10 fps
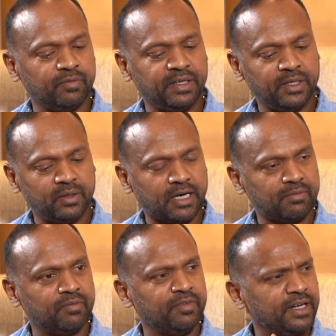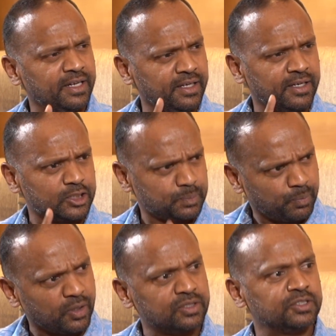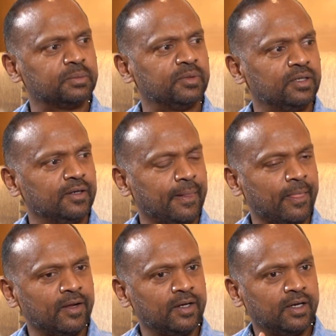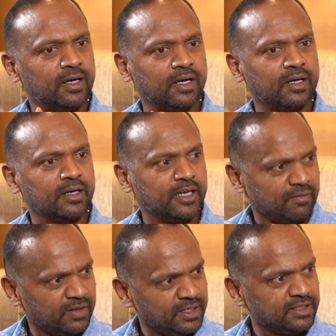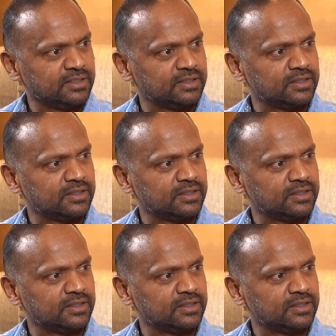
need to have a very responsible governance,